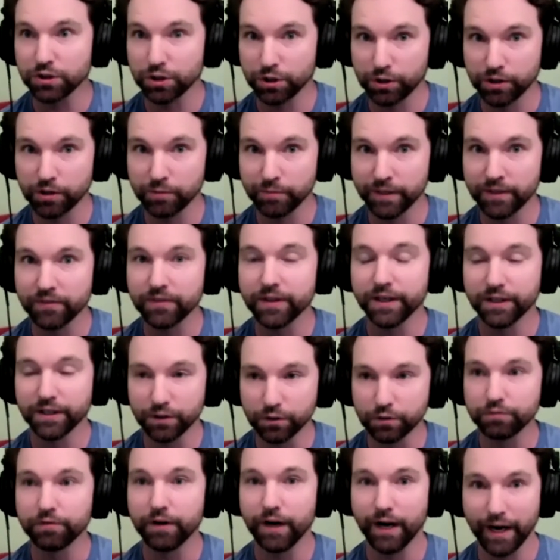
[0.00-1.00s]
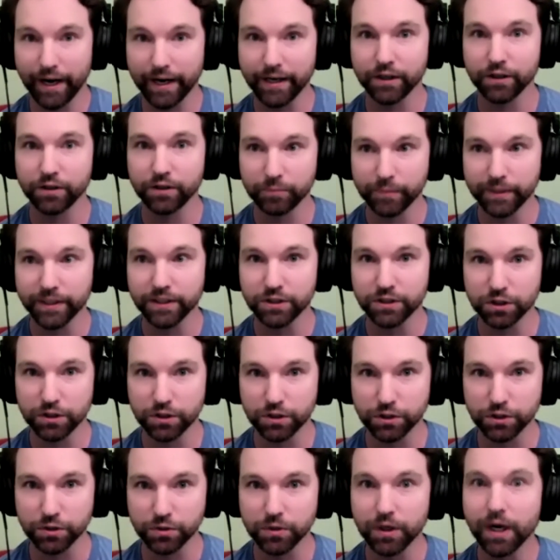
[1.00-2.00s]
tournament that you've hired me to
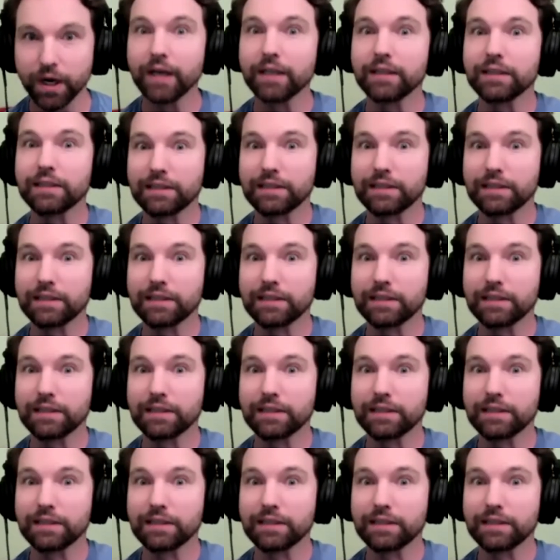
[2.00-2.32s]
do,